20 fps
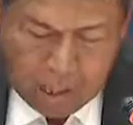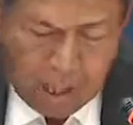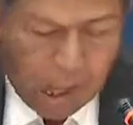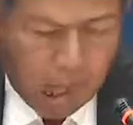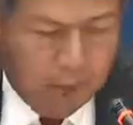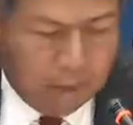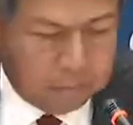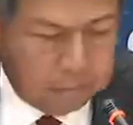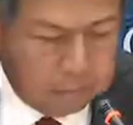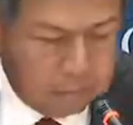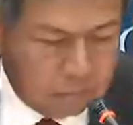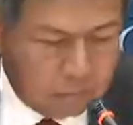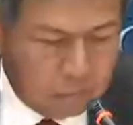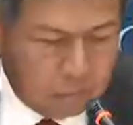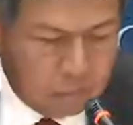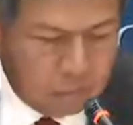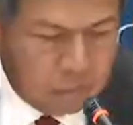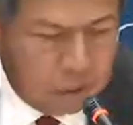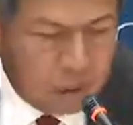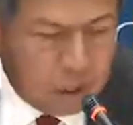Um,
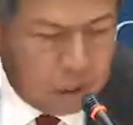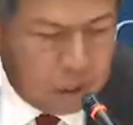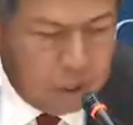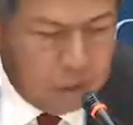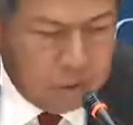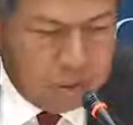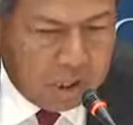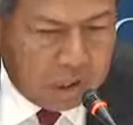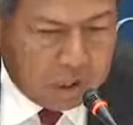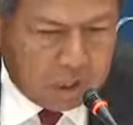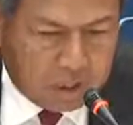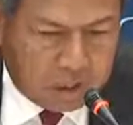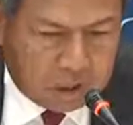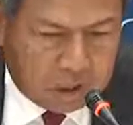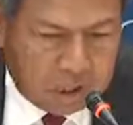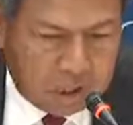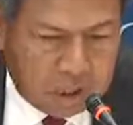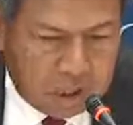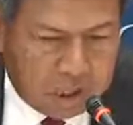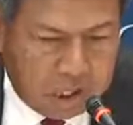in human
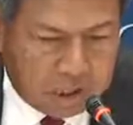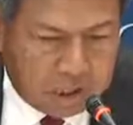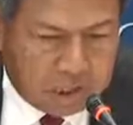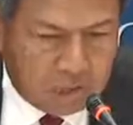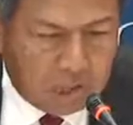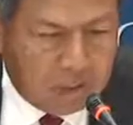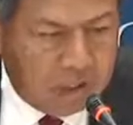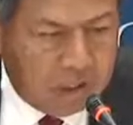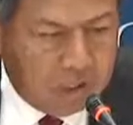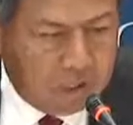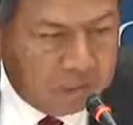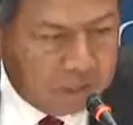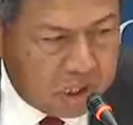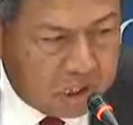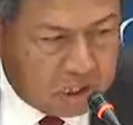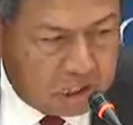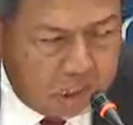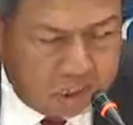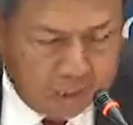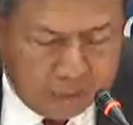assistance disaster relief,
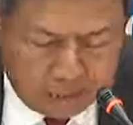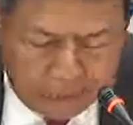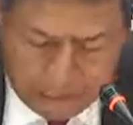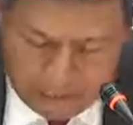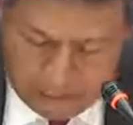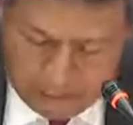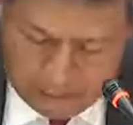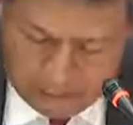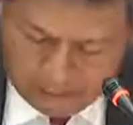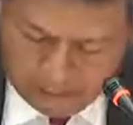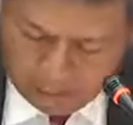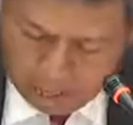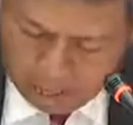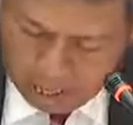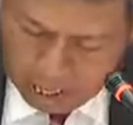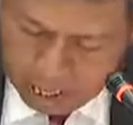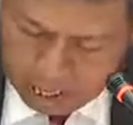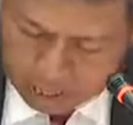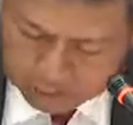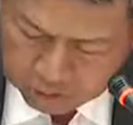recently um,
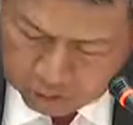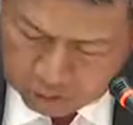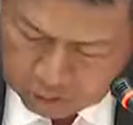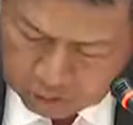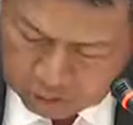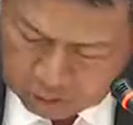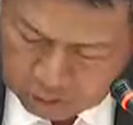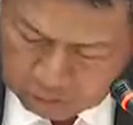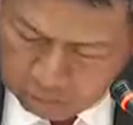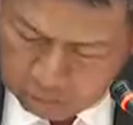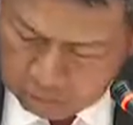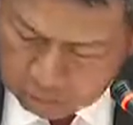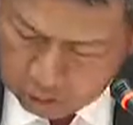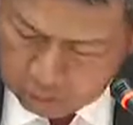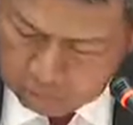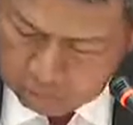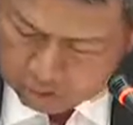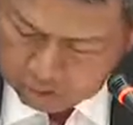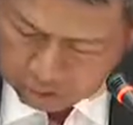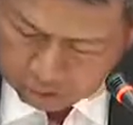the ASEAN
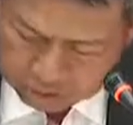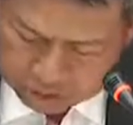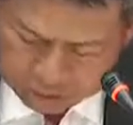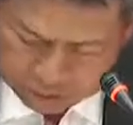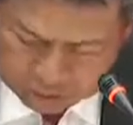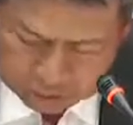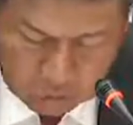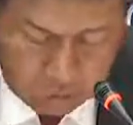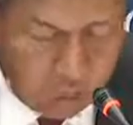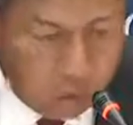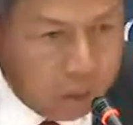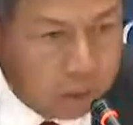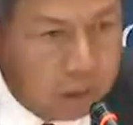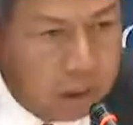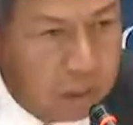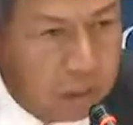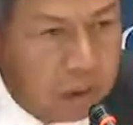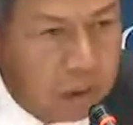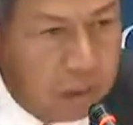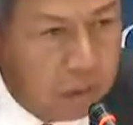tabletop exercise
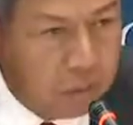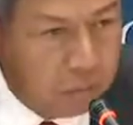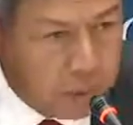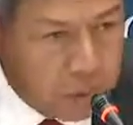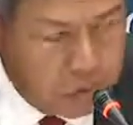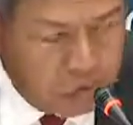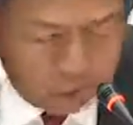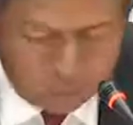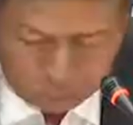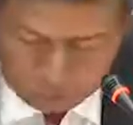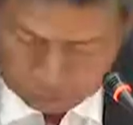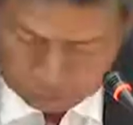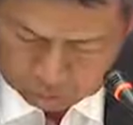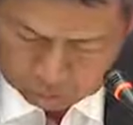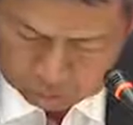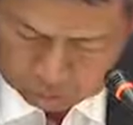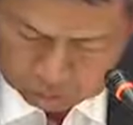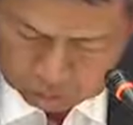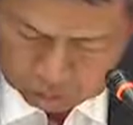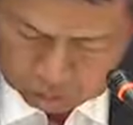on, on this
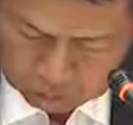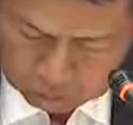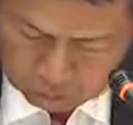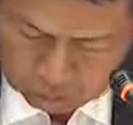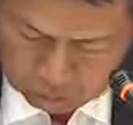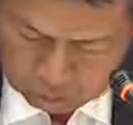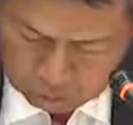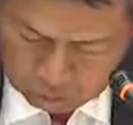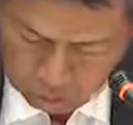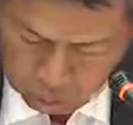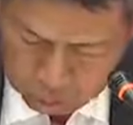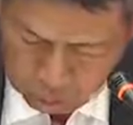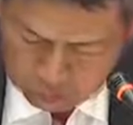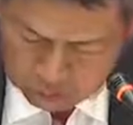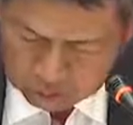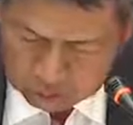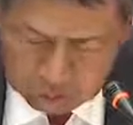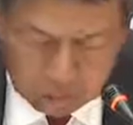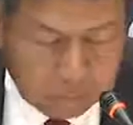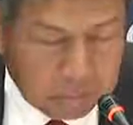was co
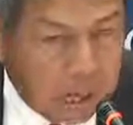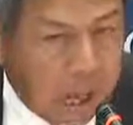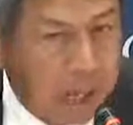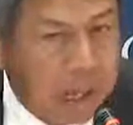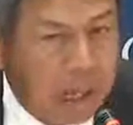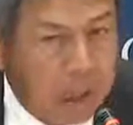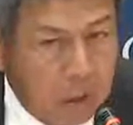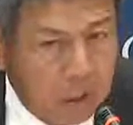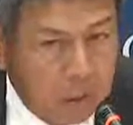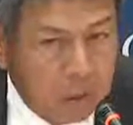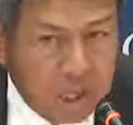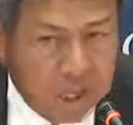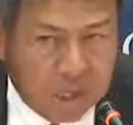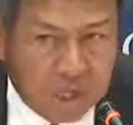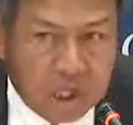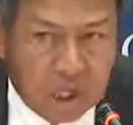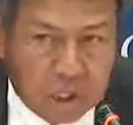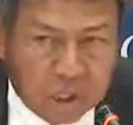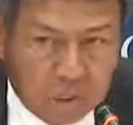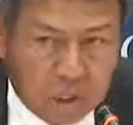hosted by
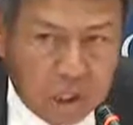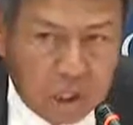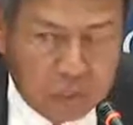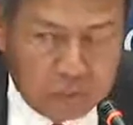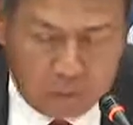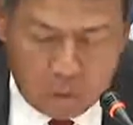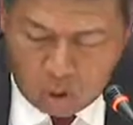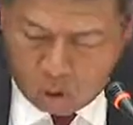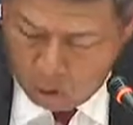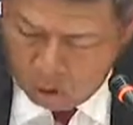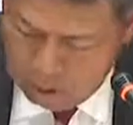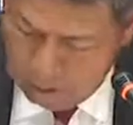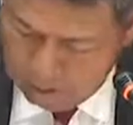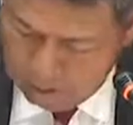Indonesia and Singapore.